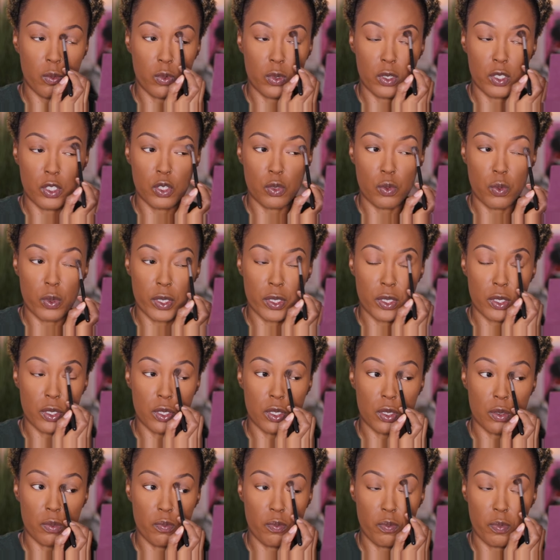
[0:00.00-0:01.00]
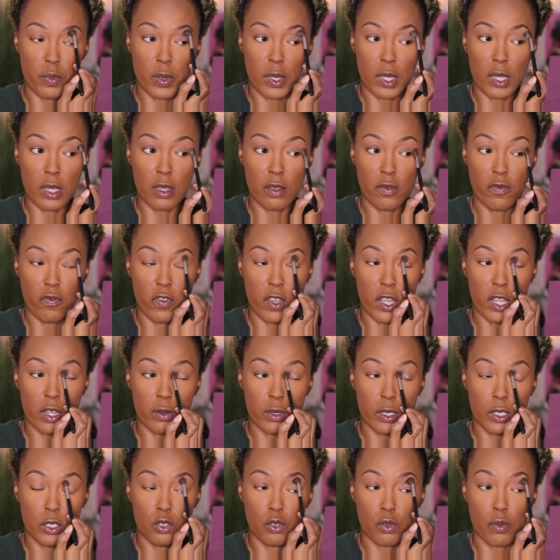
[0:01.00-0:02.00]
which was to be
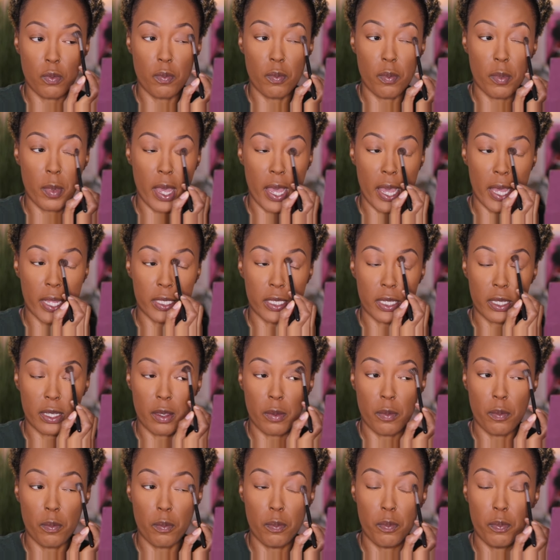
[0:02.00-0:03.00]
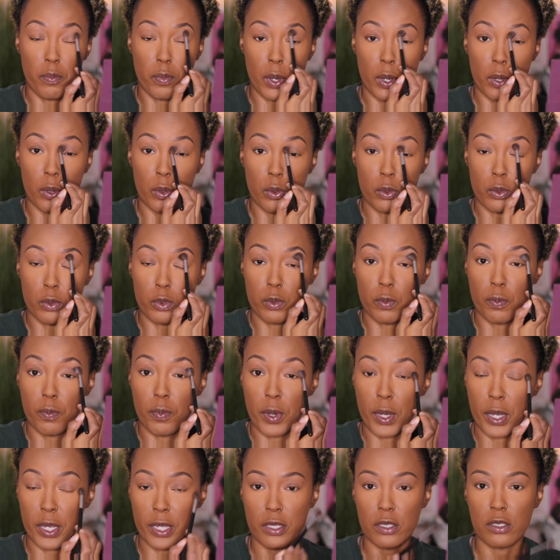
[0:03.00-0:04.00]
very dramatic and bold,
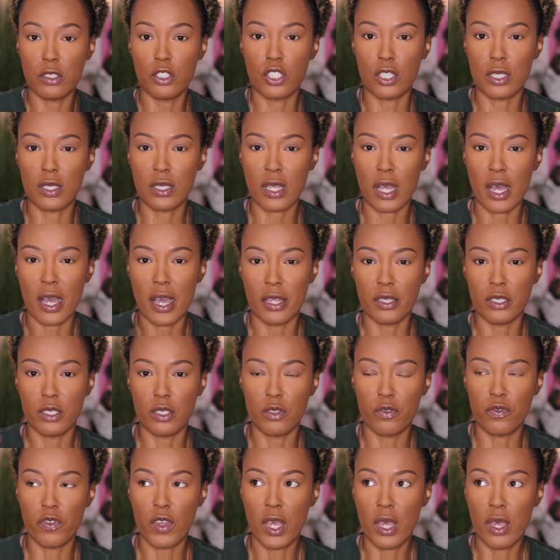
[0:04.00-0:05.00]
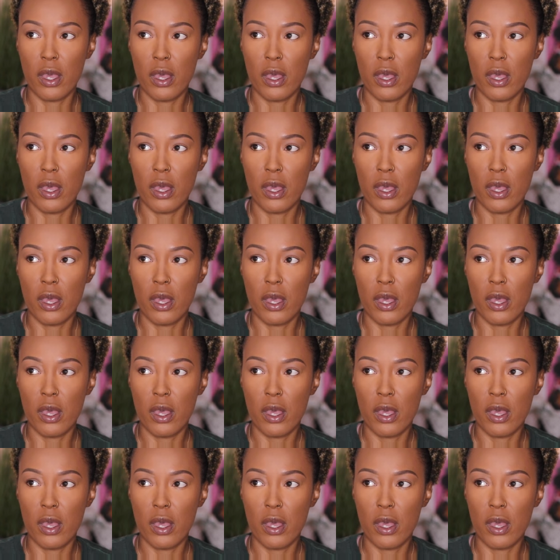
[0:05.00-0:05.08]
but just kind of